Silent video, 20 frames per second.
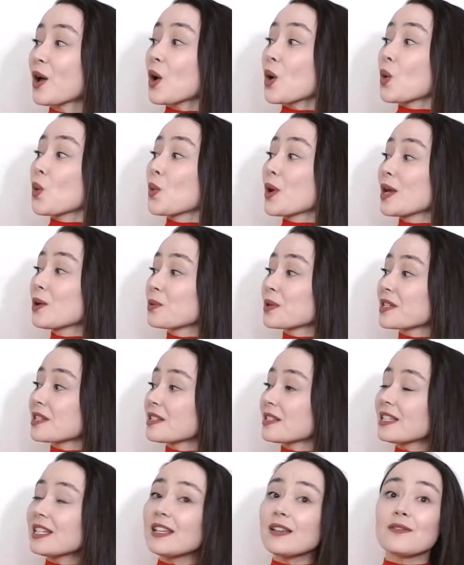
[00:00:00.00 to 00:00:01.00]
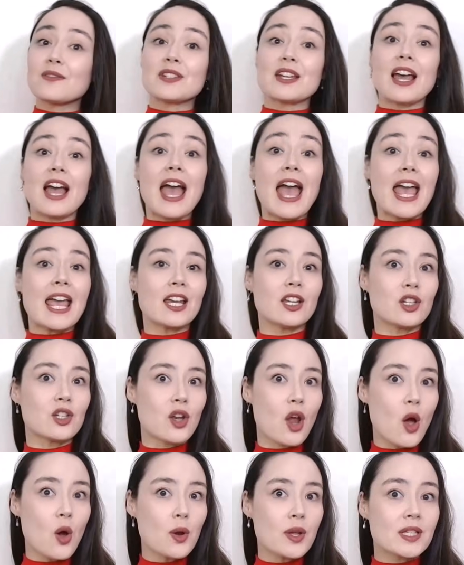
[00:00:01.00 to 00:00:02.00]
We received a
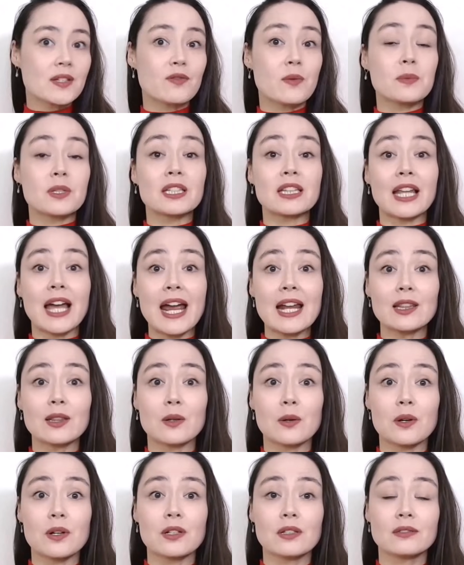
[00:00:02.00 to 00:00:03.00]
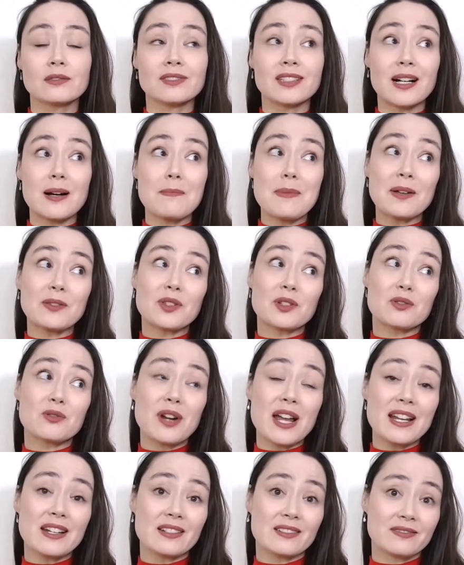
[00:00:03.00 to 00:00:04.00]
notice from the landlord about the
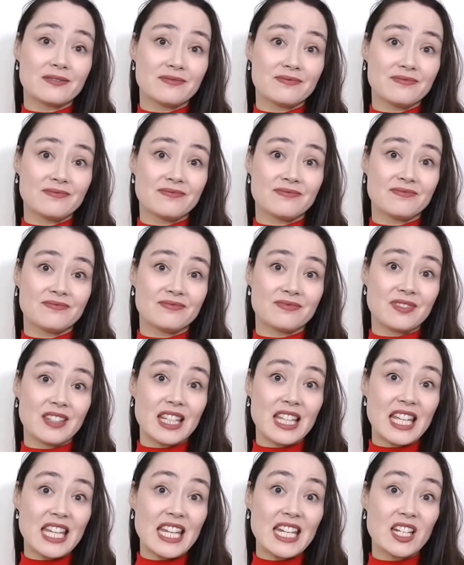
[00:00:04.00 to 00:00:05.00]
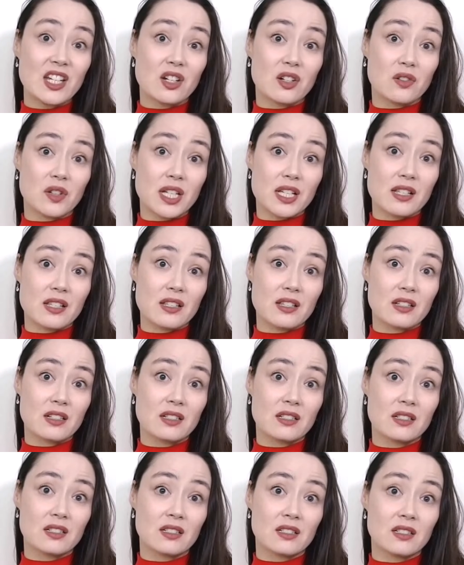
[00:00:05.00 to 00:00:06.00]
rent increase.
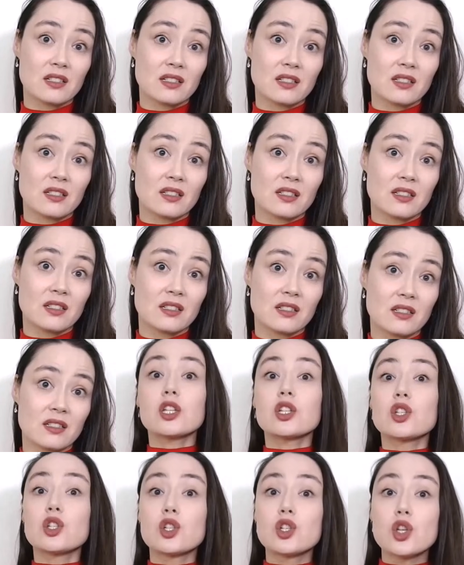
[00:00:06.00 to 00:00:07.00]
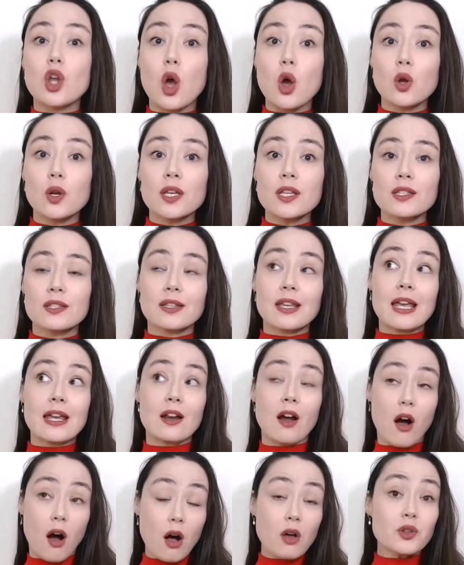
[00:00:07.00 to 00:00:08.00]
Notice can
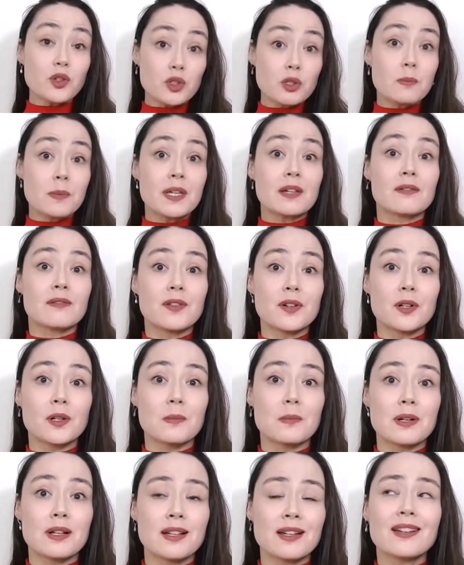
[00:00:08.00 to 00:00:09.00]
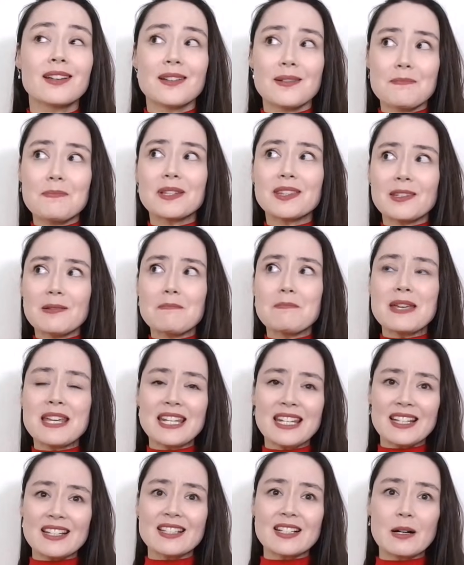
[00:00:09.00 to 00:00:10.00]
also be a verb, but the meaning
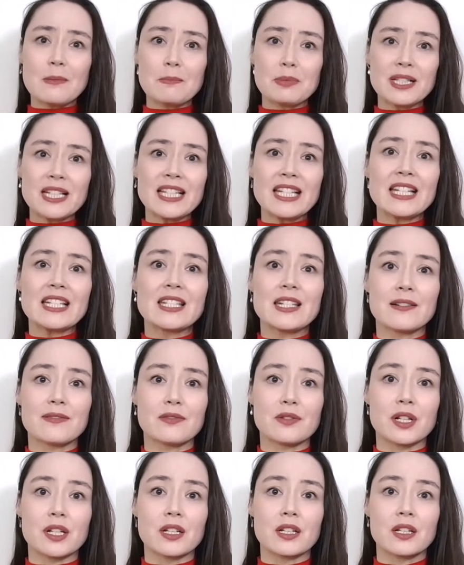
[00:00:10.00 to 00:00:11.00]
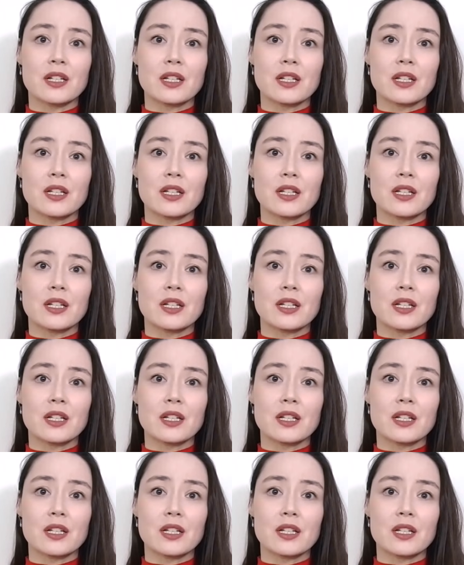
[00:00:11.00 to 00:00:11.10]
is completely different.